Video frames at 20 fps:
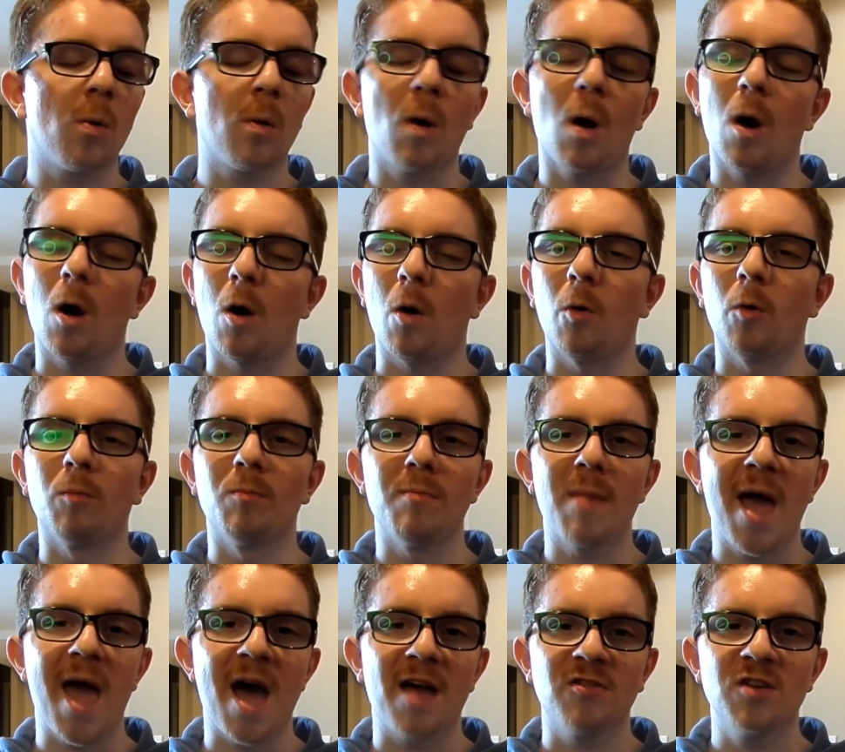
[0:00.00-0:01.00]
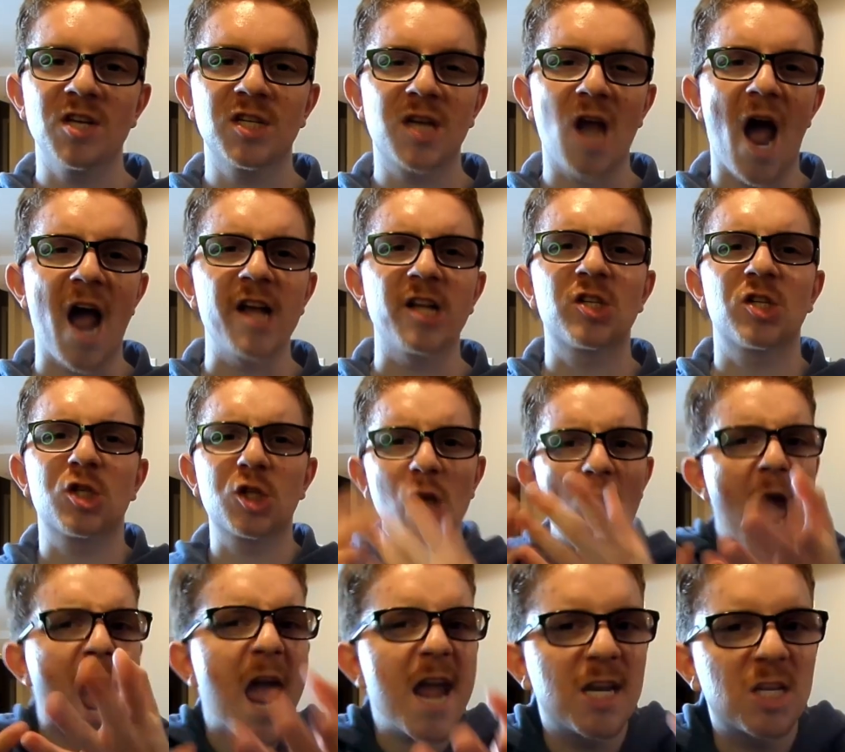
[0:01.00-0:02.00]
Oh, man. This guy
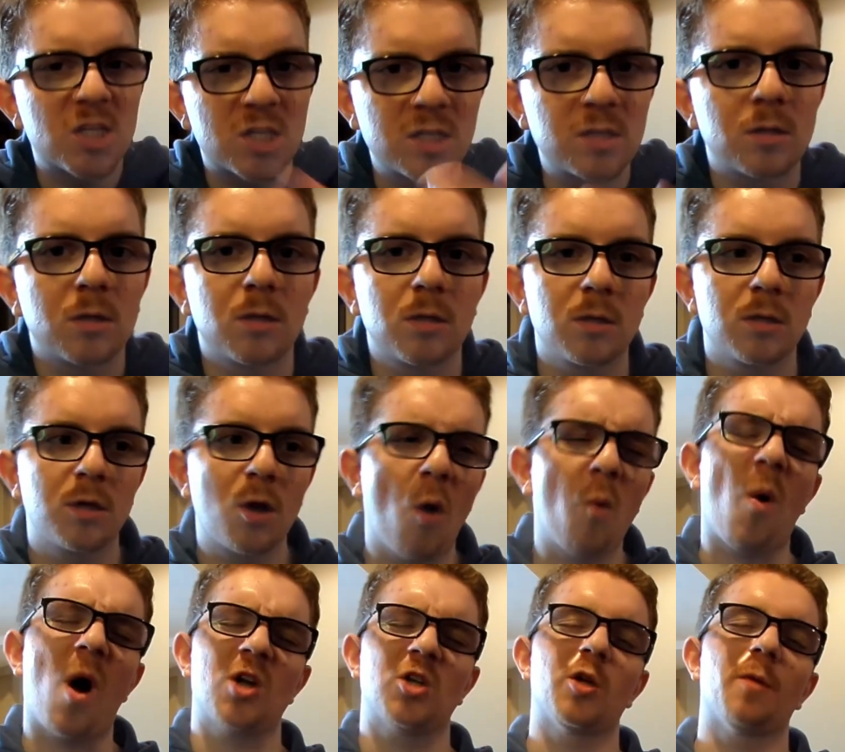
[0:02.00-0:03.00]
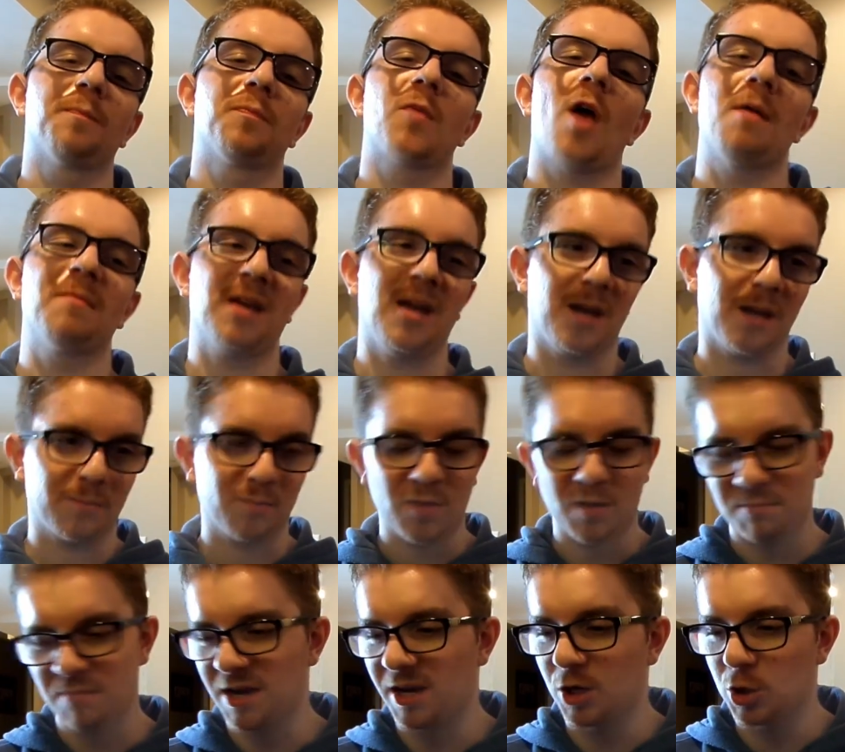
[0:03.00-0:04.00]
stinks. Go watch it. I'm kidding.
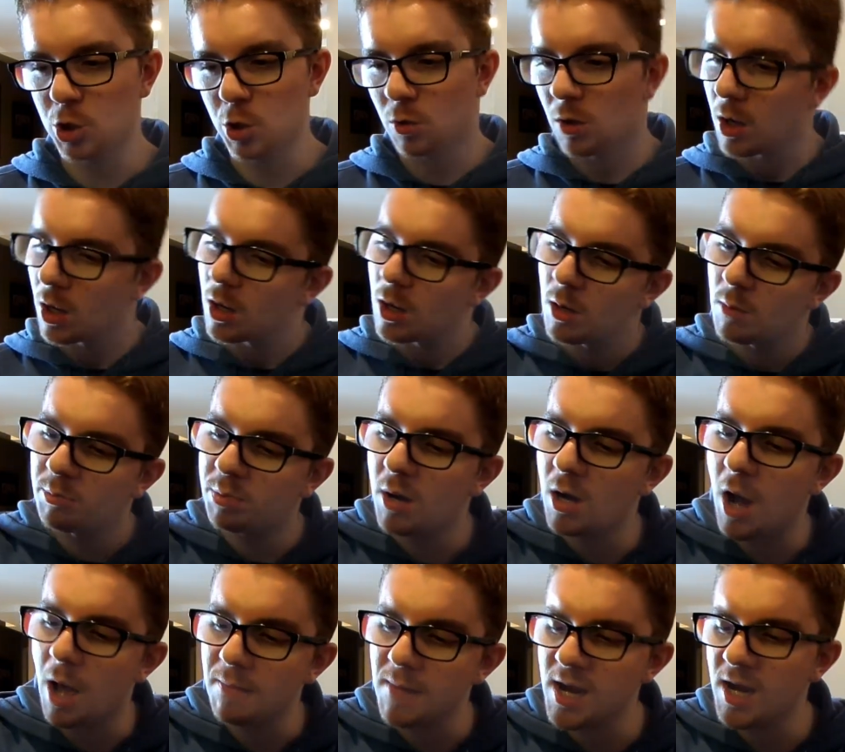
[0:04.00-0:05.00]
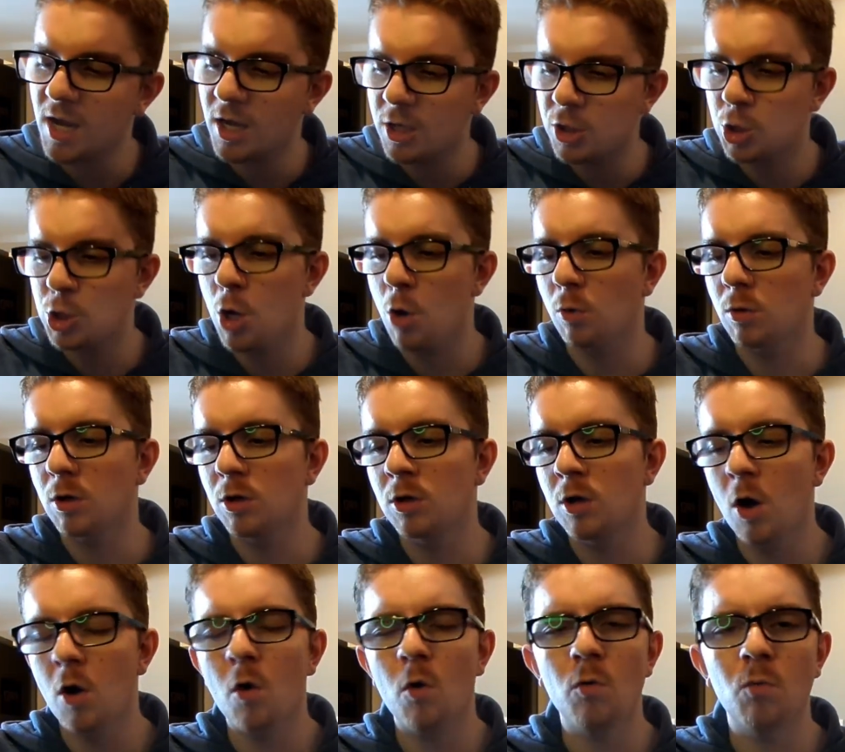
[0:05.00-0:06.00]
I'm making a joke. But I'm making a joke.
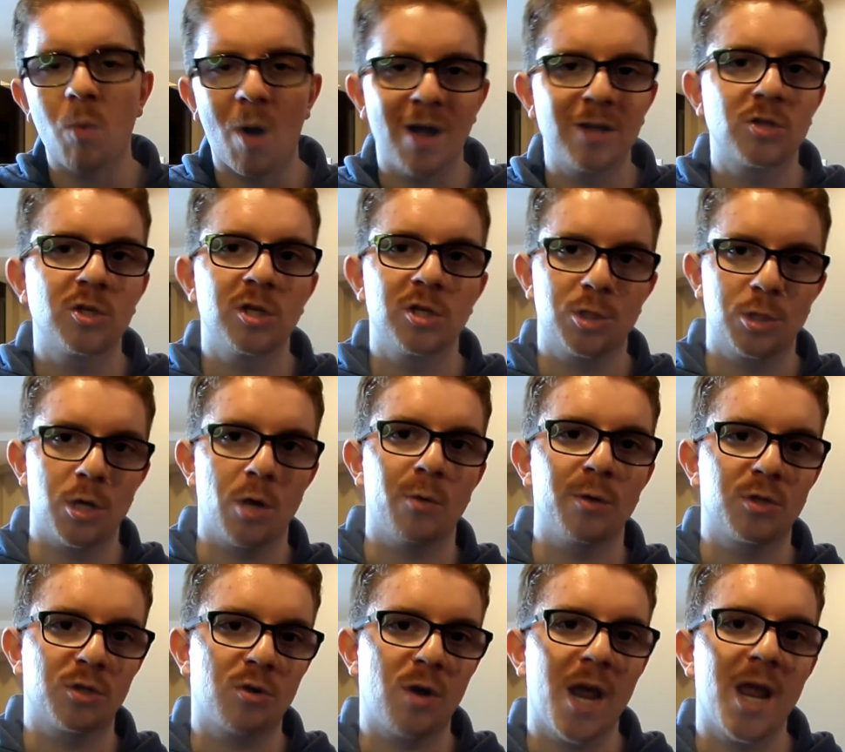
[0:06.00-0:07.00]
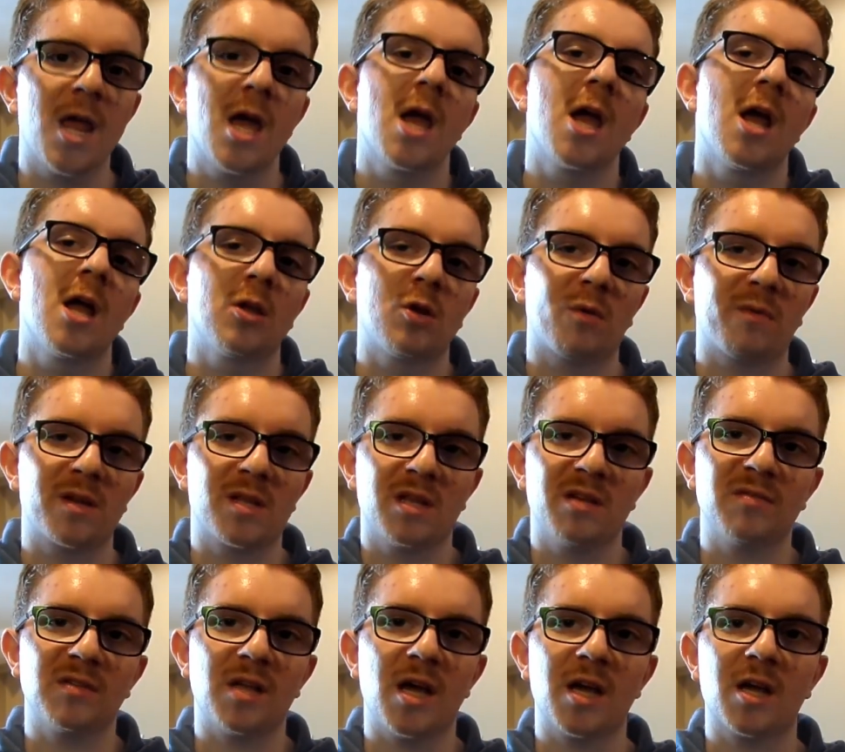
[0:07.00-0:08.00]
Go watch this show. It's great. Don't forget to
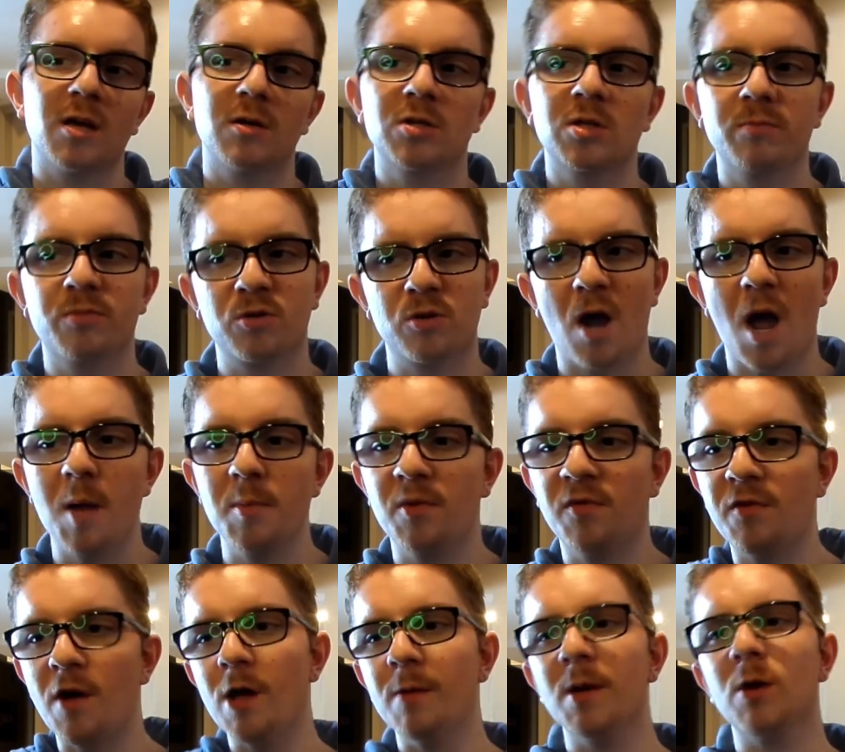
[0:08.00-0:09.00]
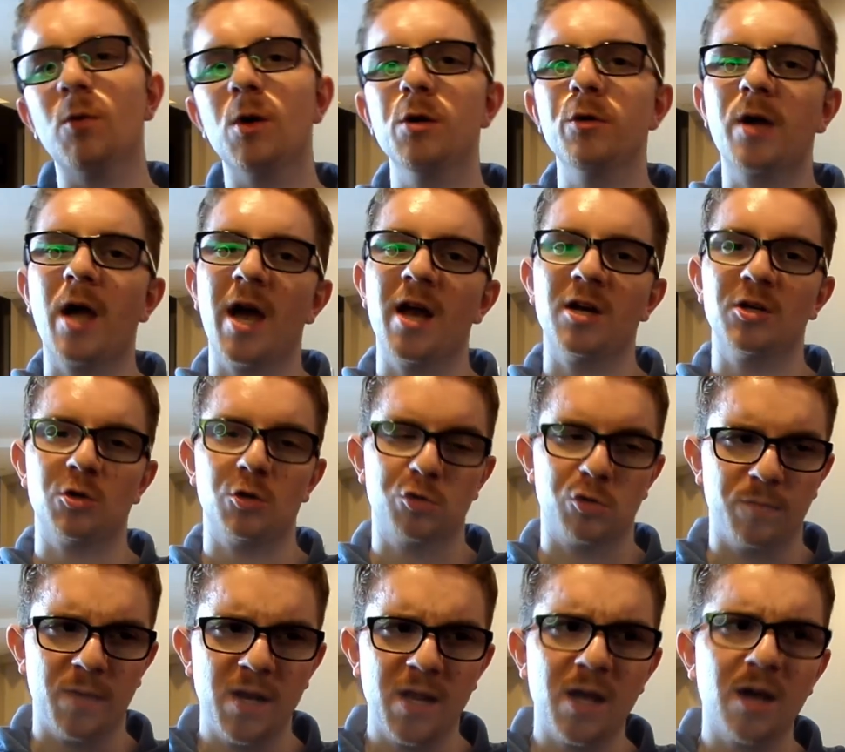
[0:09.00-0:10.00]
leave a like, subscribe, follow me where you can on
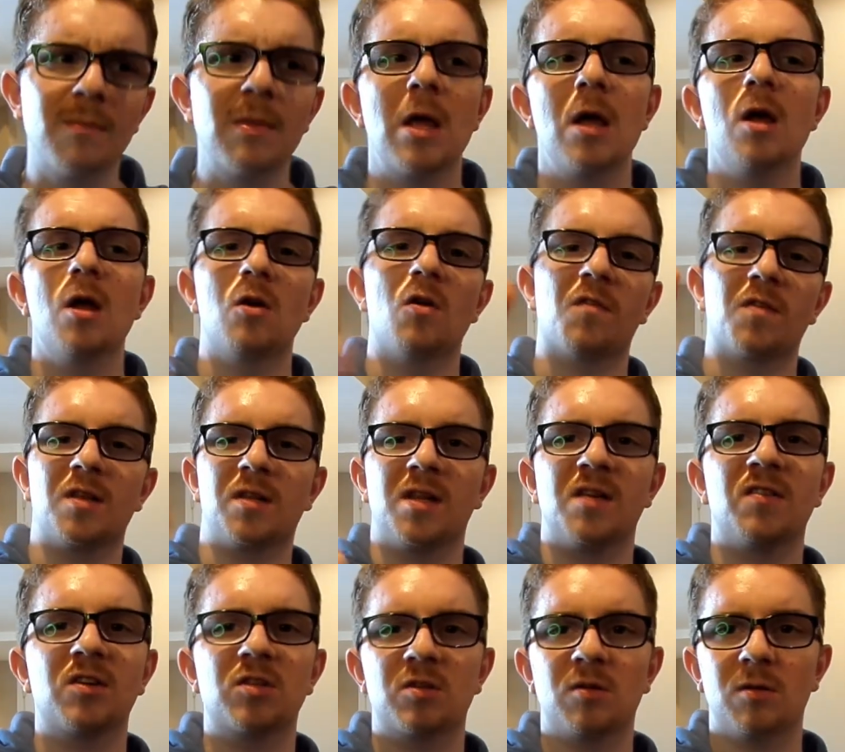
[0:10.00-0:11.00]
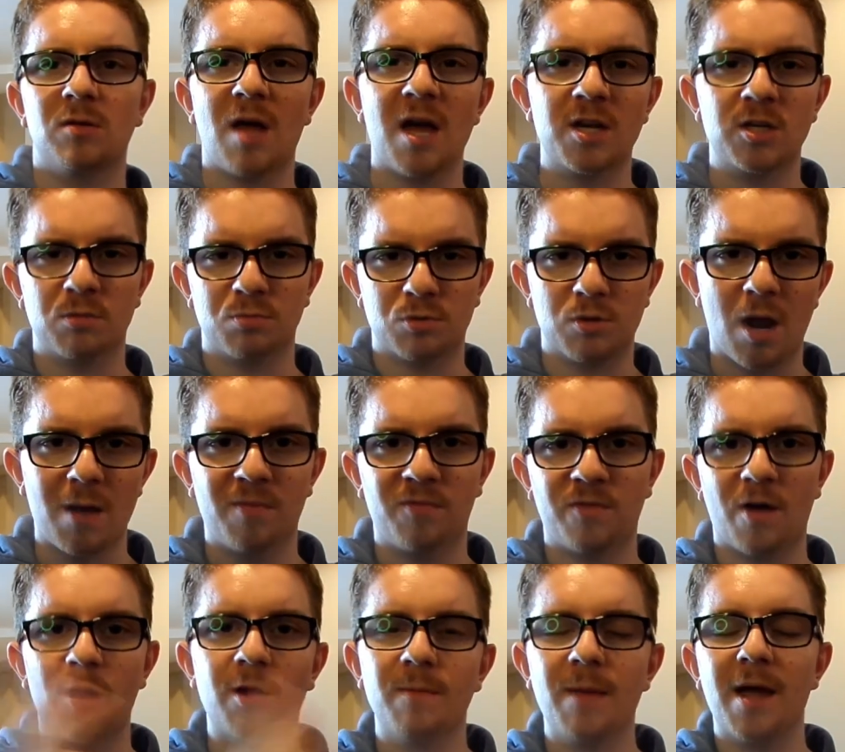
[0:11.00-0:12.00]
social media. Don't forget to leave, like, subscribe,
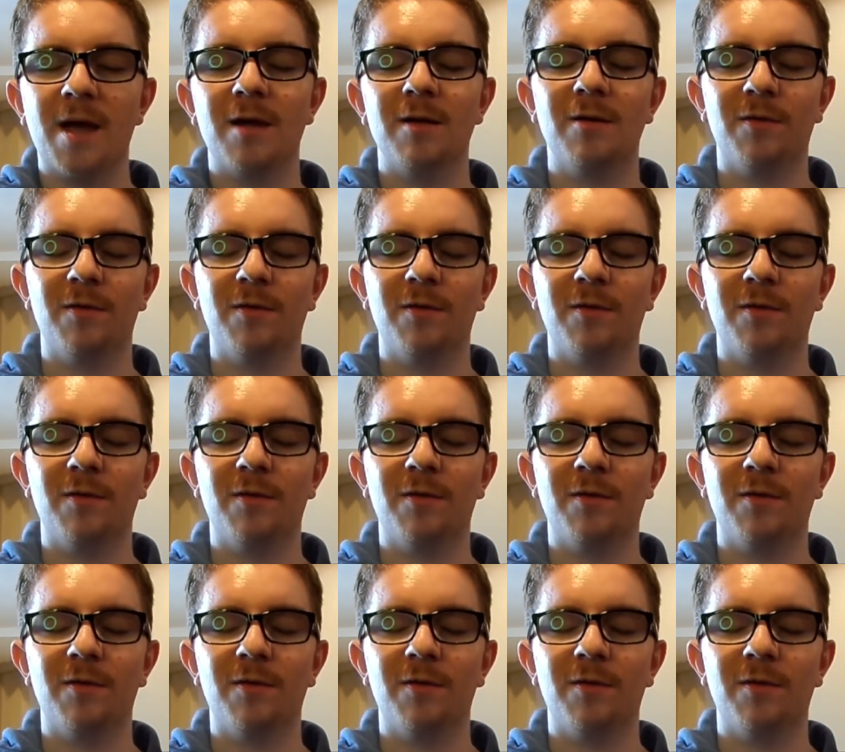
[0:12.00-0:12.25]
follow me.